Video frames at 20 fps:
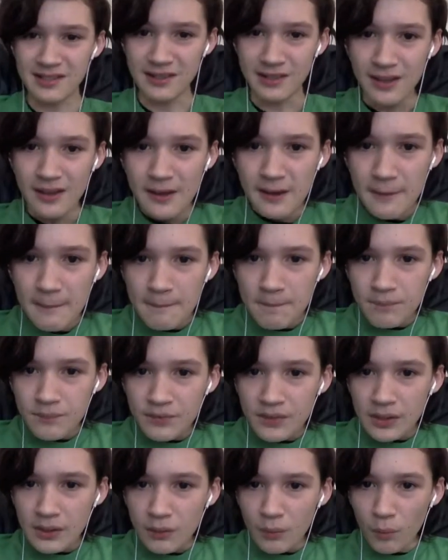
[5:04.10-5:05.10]
see.
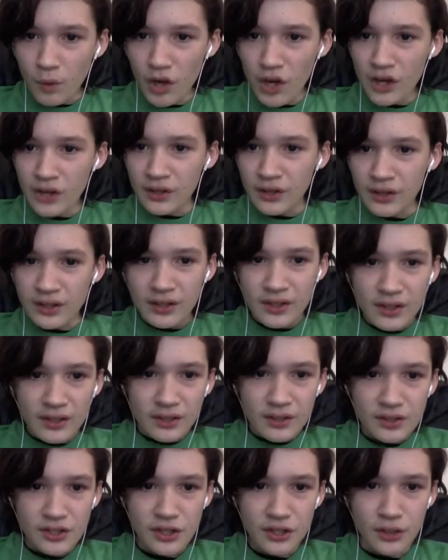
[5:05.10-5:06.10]
One,
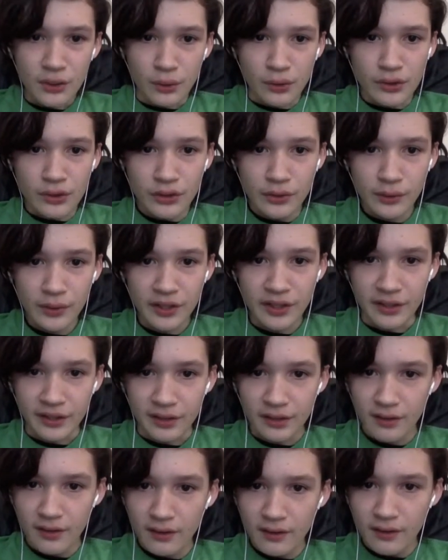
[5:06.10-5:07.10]
two, three.
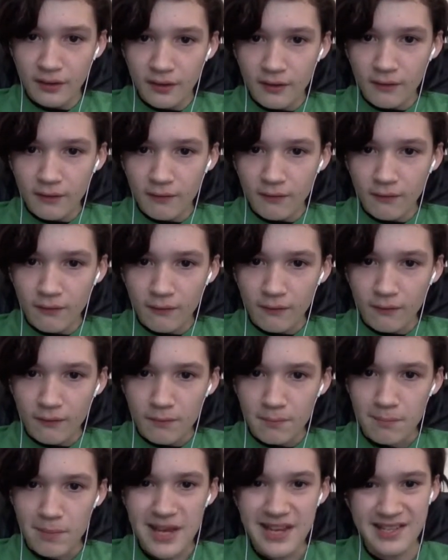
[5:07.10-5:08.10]

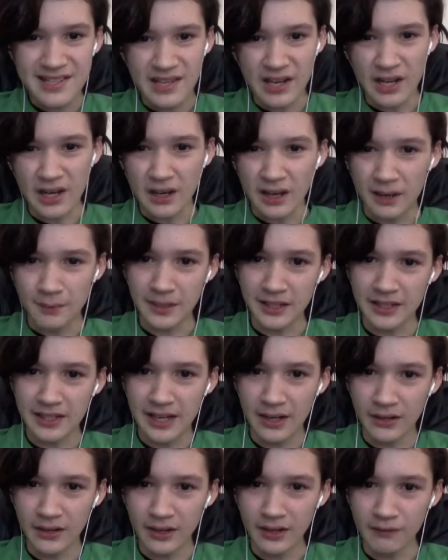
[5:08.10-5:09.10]
Pizza. I'm going to
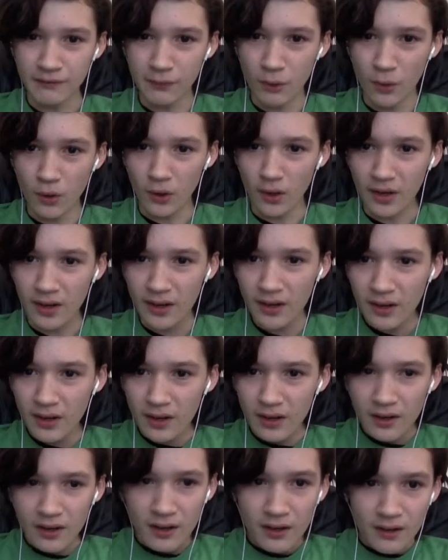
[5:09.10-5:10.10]
count that. Four,
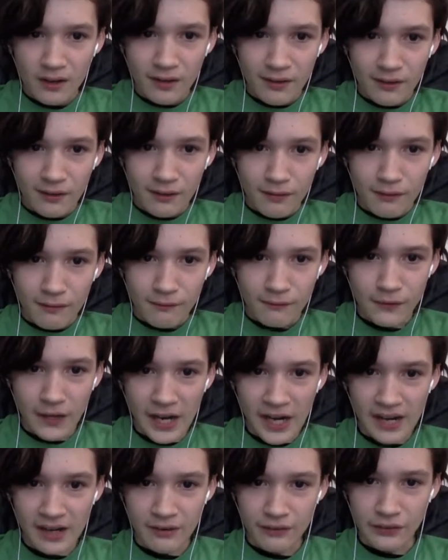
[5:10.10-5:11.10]

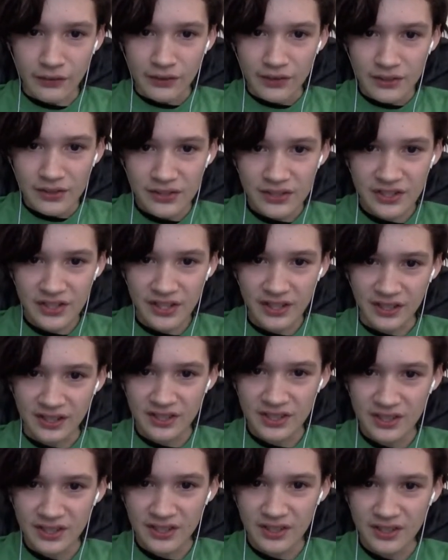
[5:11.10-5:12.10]
five,
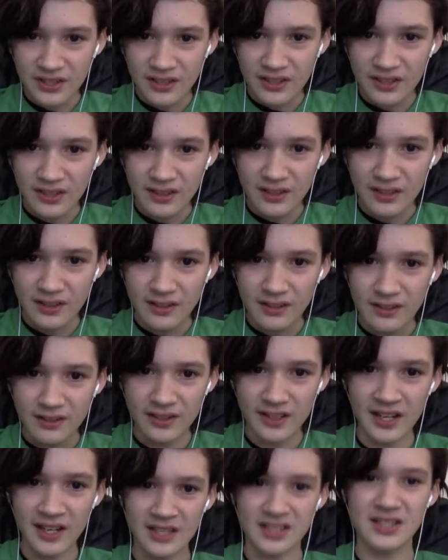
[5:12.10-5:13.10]
six.
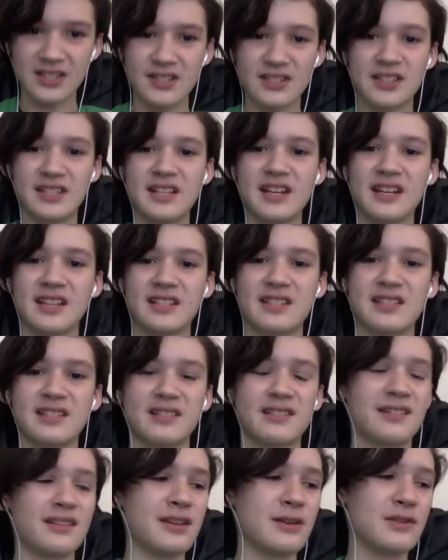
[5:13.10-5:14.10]
Yes, six
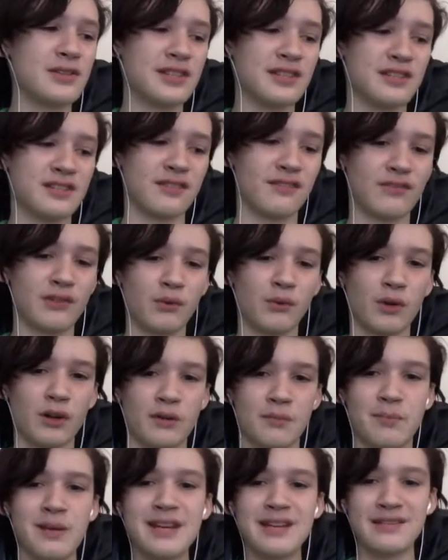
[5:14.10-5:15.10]
uses of the
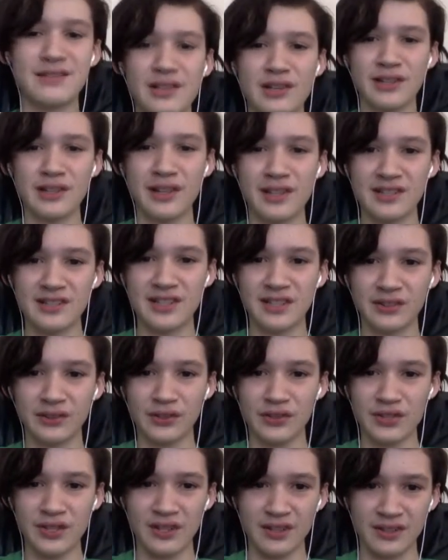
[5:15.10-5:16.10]
word pizza in a
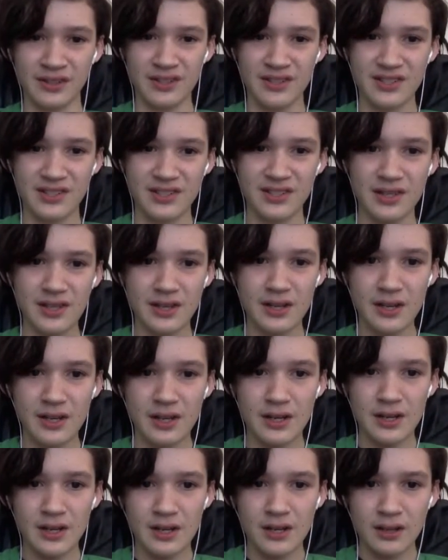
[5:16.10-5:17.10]
single sentence.
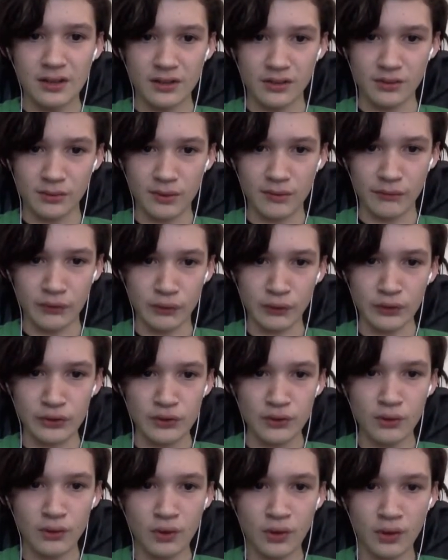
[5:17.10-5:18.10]
Let's wait for it to
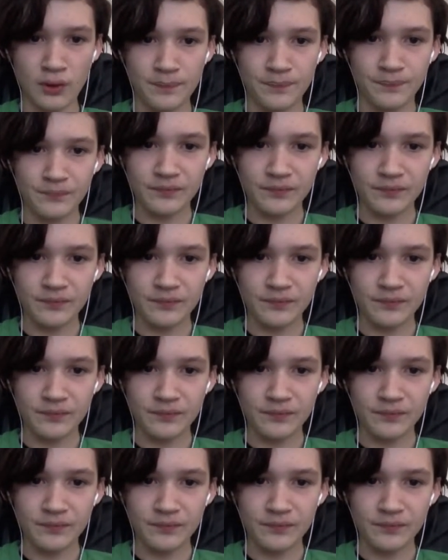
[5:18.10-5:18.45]
scroll.